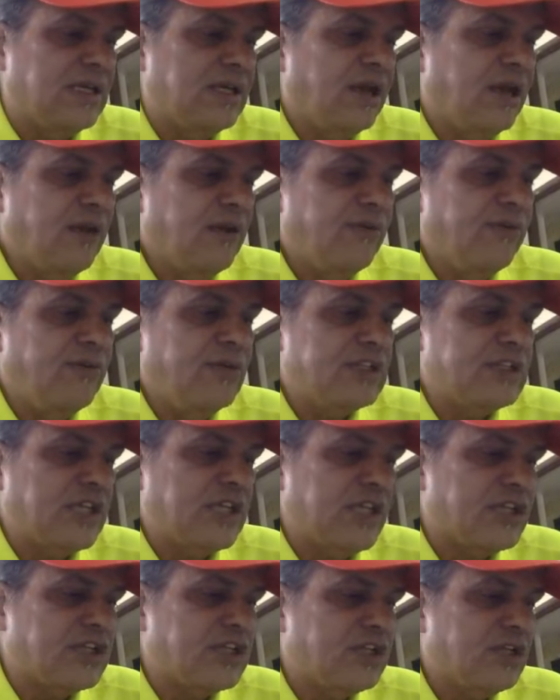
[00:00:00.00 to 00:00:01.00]

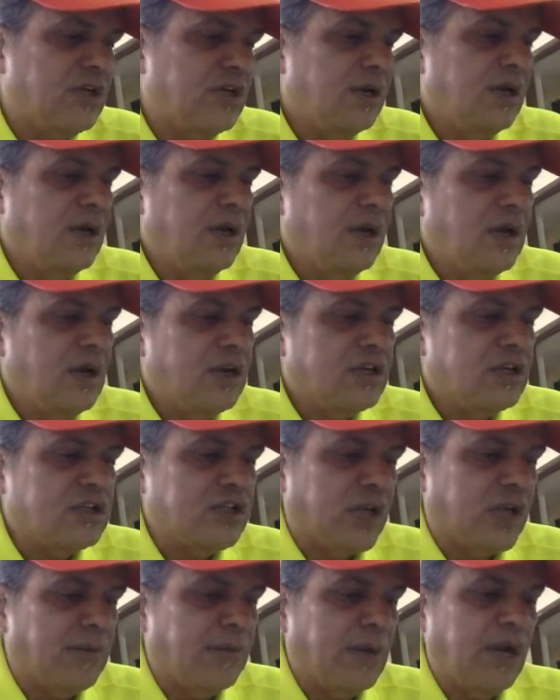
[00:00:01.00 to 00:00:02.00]
Visesh
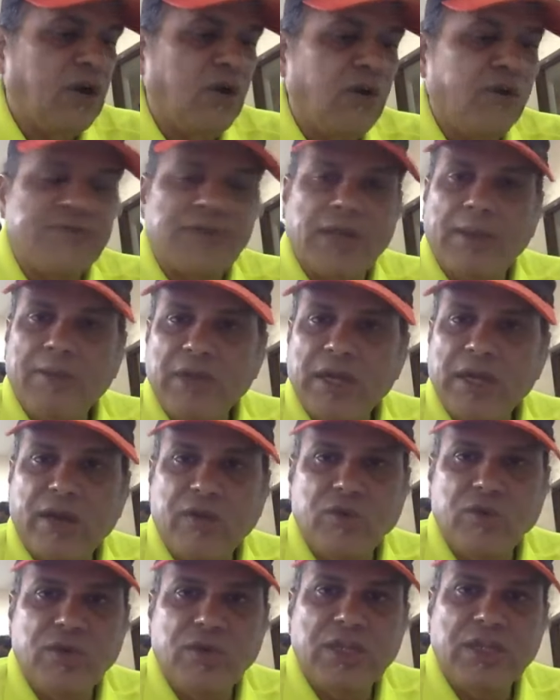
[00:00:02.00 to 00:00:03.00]
Sharma of Tamil
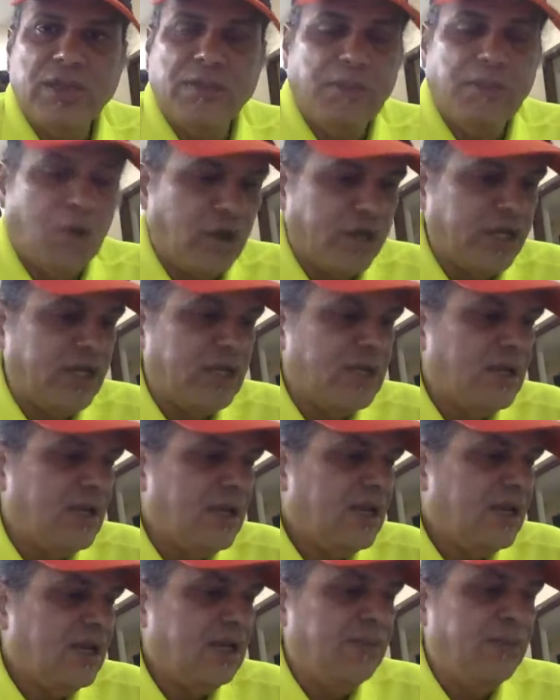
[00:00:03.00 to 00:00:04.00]
Nadu in the morning.
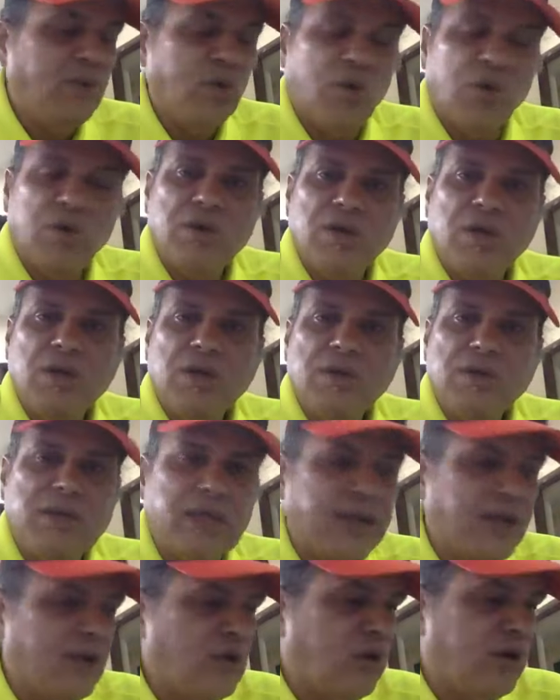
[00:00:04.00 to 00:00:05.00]
He broke the
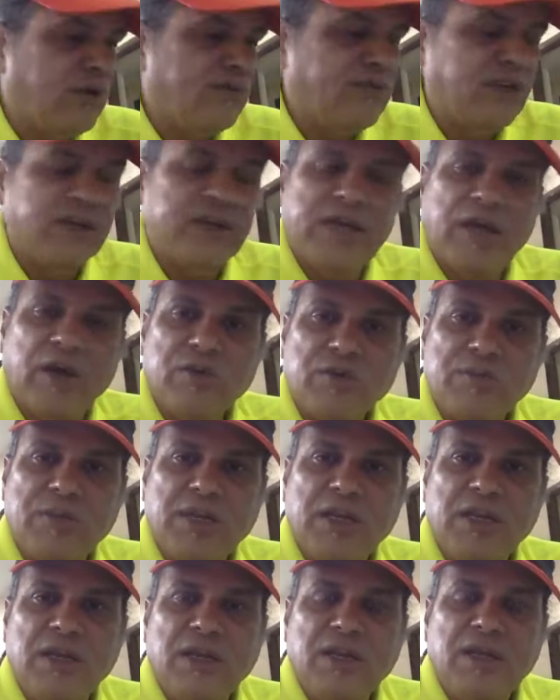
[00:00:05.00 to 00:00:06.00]
record of the redoubtable
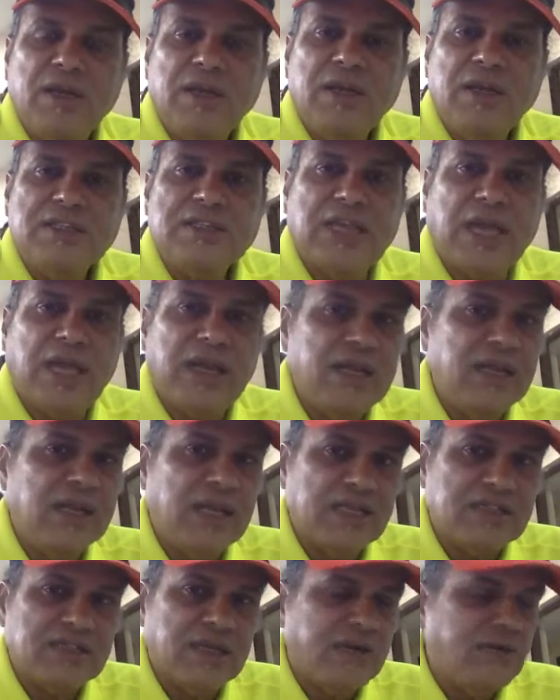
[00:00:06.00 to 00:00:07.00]
Sahil
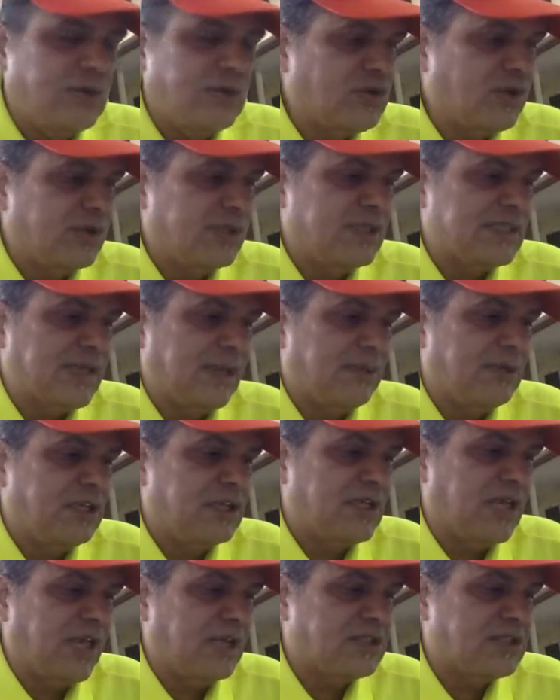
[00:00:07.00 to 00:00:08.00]
Laskar, which was established
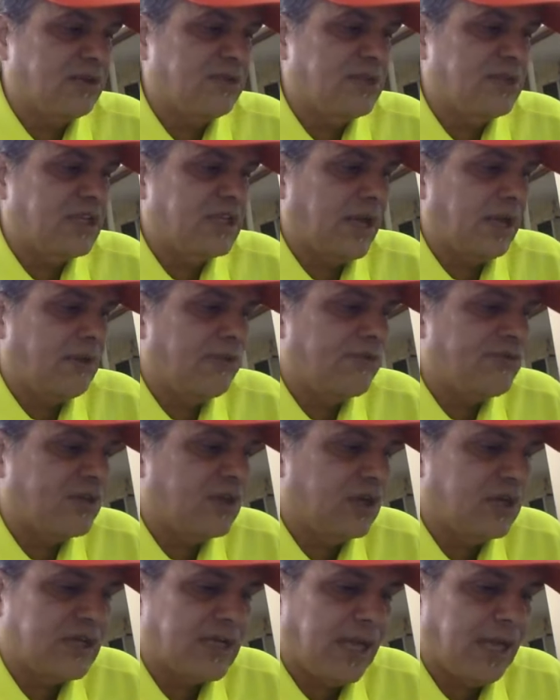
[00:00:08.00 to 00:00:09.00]
last year with a time of
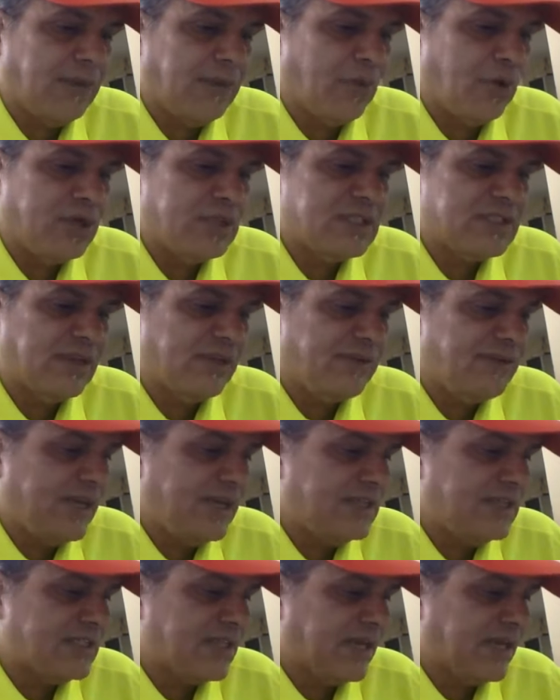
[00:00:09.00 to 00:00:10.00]
30.78
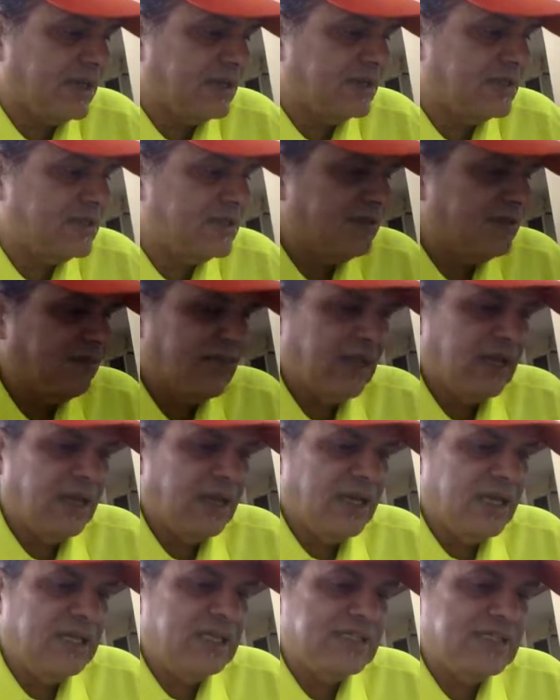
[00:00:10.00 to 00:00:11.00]
seconds
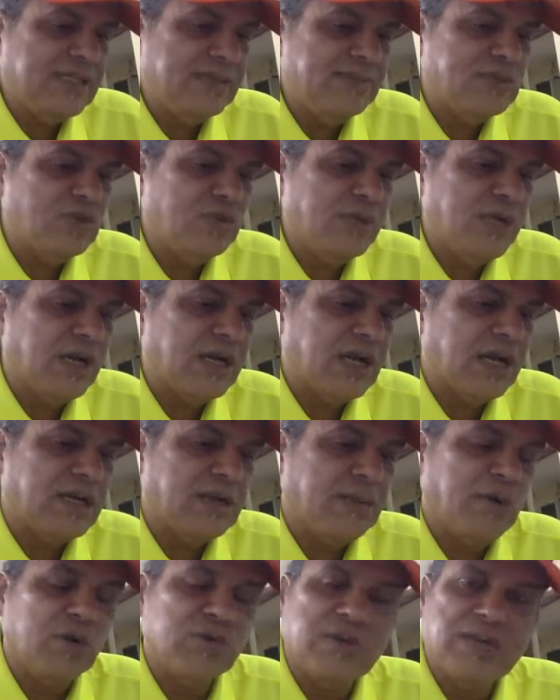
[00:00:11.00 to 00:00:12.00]
he seems to be a cut
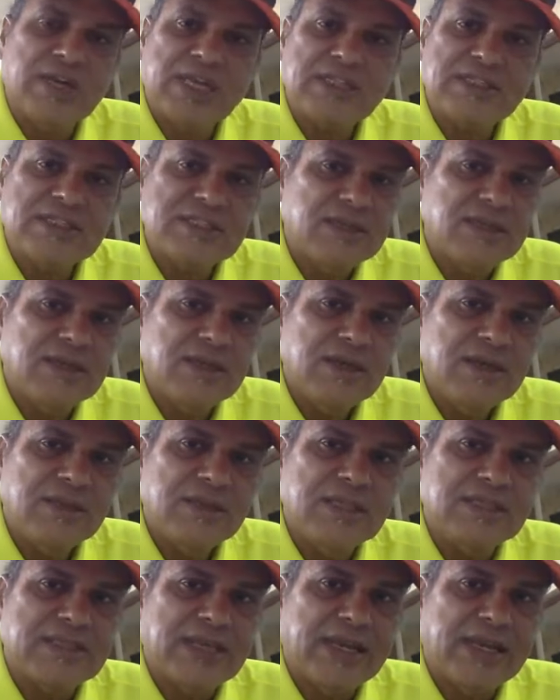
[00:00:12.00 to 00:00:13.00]
above the rest. The
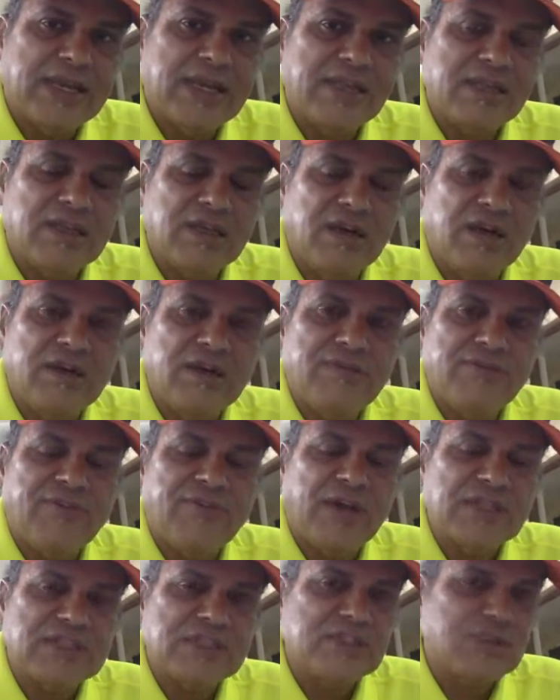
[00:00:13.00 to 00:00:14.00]
second and third
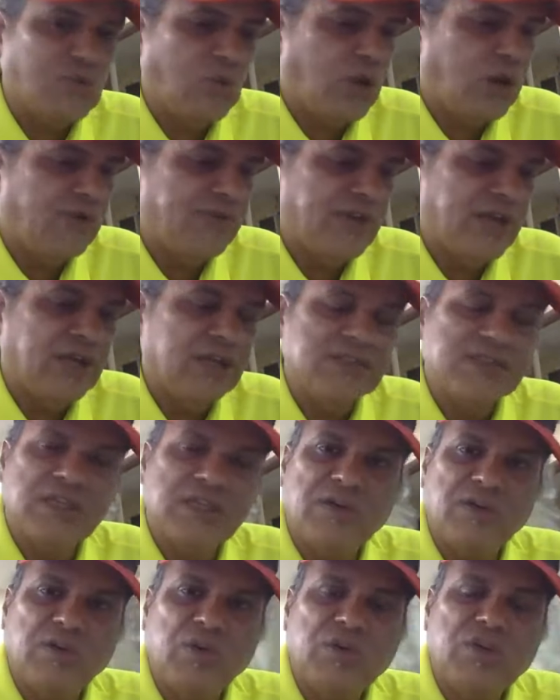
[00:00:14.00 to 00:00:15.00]
fastest qualifiers are
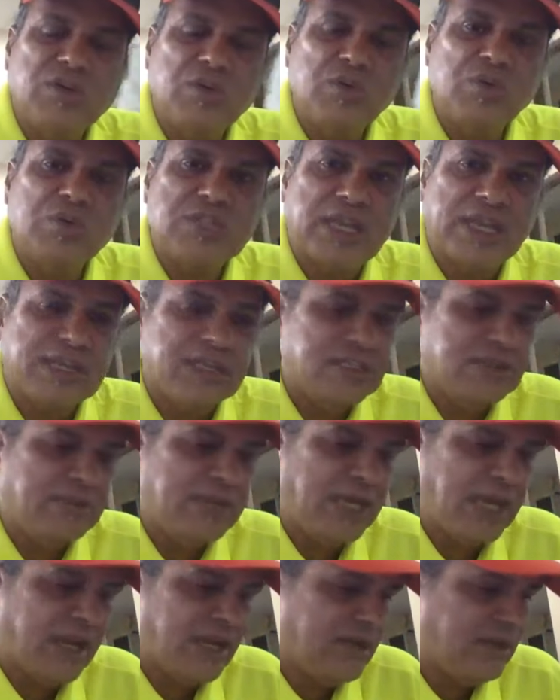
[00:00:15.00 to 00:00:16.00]
good two seconds
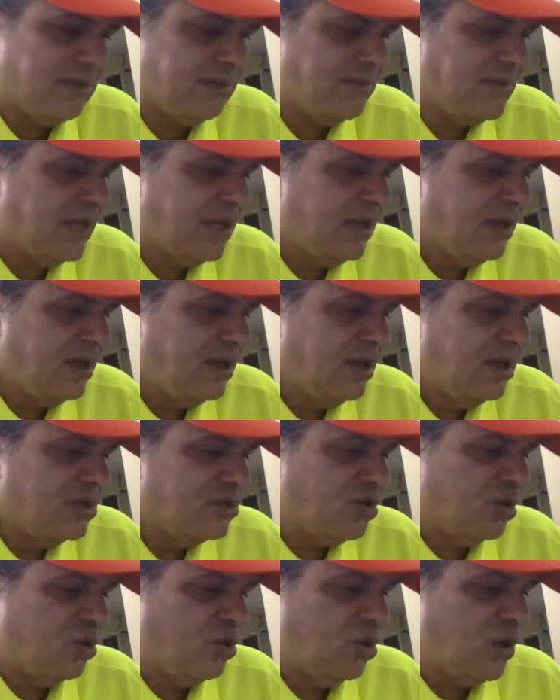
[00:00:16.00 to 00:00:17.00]
behind him. So
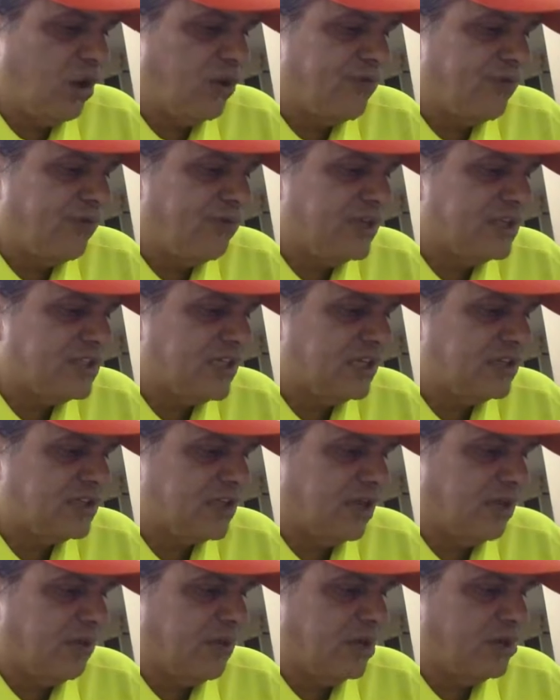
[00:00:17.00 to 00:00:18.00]
look out for Vishesh
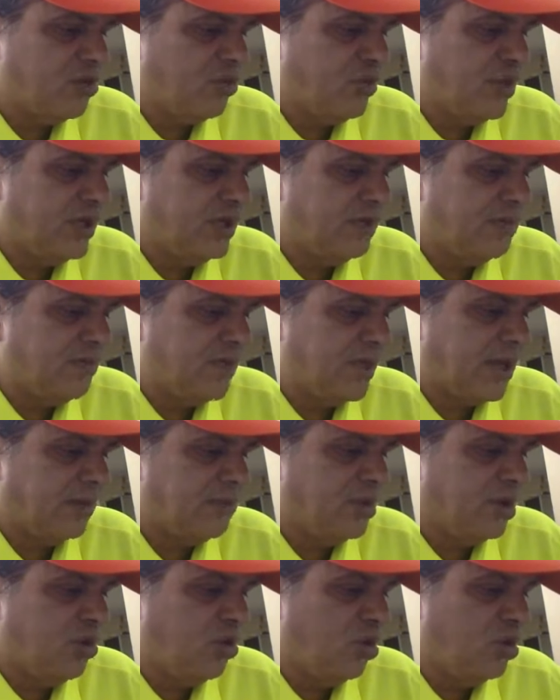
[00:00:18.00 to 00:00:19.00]
Sharma to win, pick up
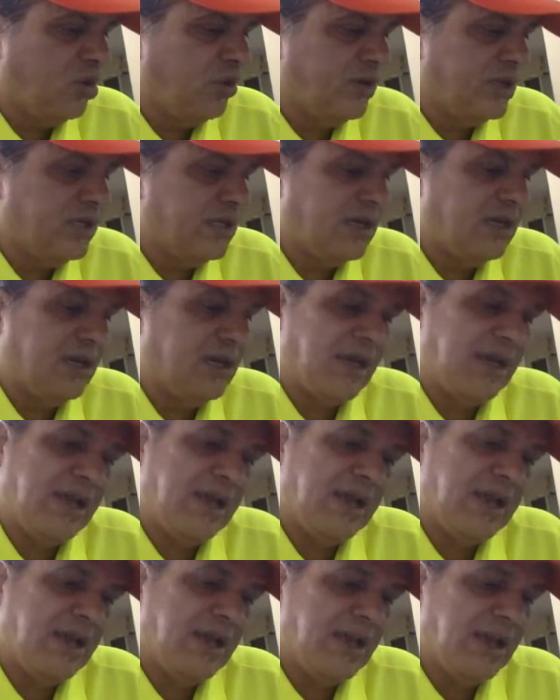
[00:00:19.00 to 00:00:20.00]
the gold over here.
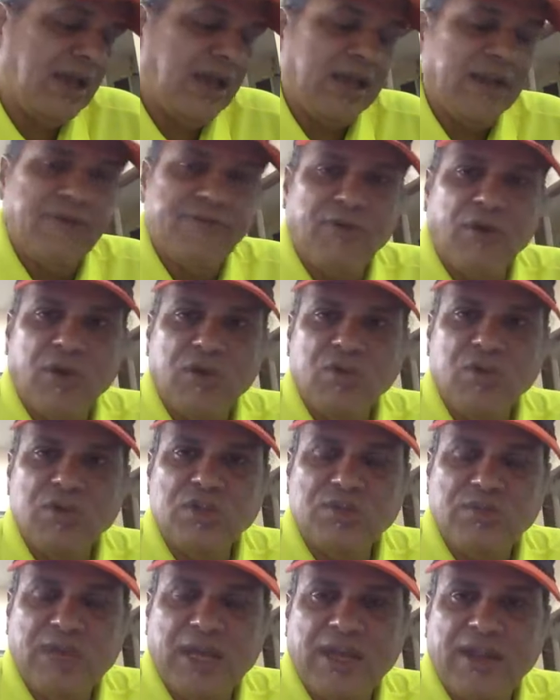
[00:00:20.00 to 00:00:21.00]
And if all goes
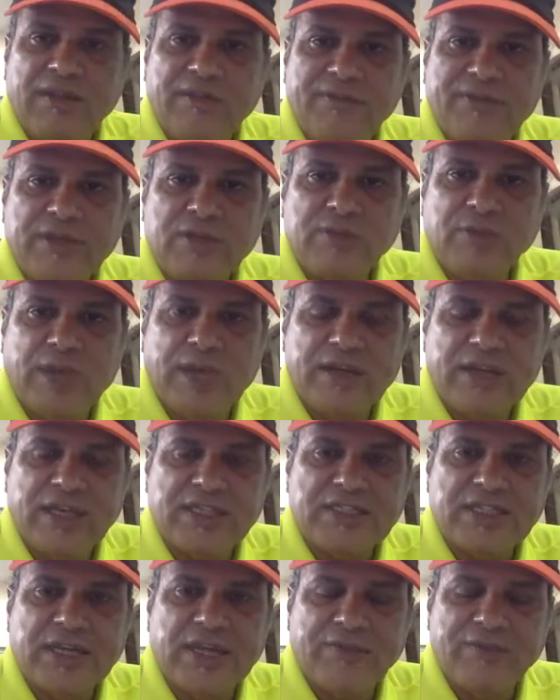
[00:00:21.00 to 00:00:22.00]
well and if he's well
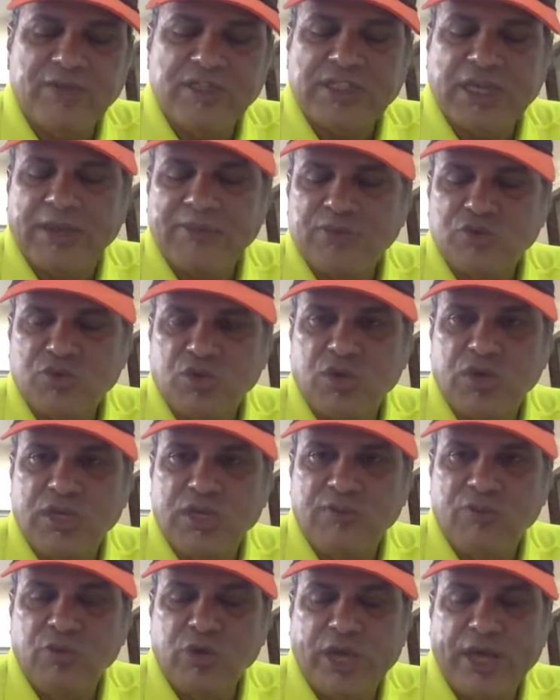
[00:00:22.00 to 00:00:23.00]
rested, which I'm sure he
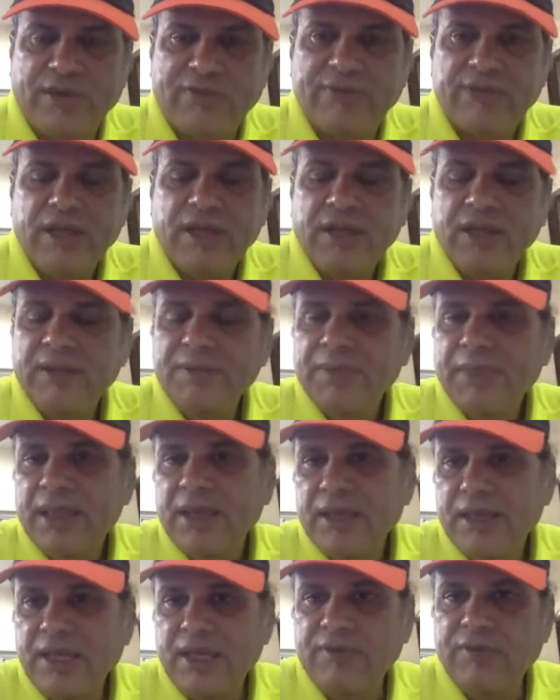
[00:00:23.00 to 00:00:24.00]
would have,
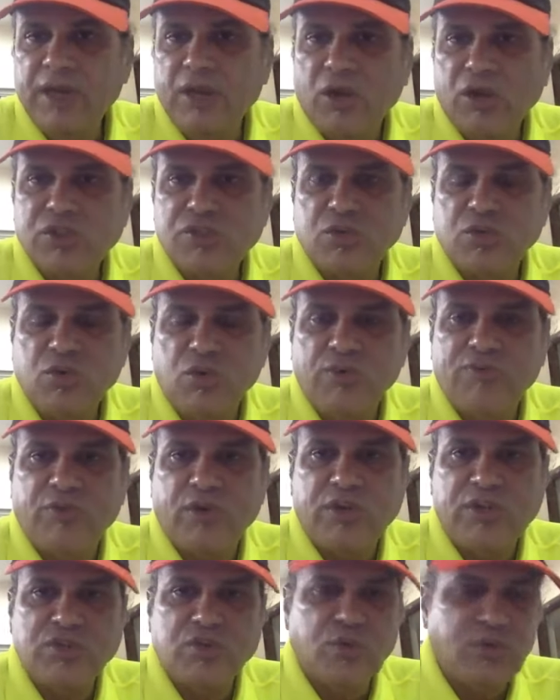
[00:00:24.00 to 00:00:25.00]
he will also go for
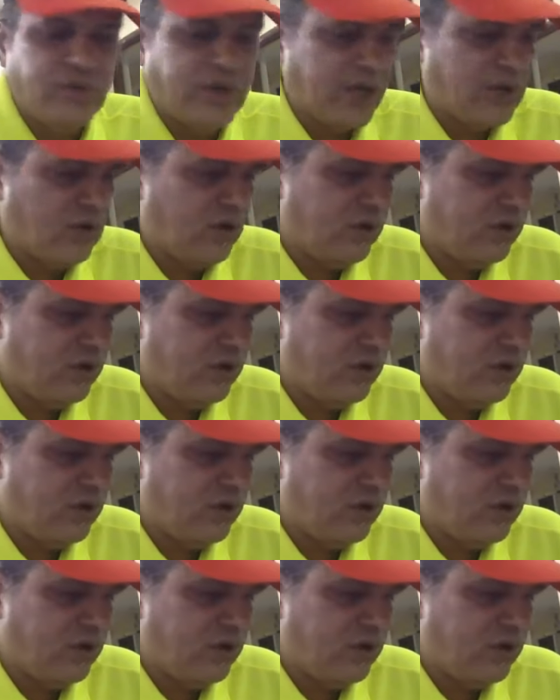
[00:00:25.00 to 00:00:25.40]
his own record.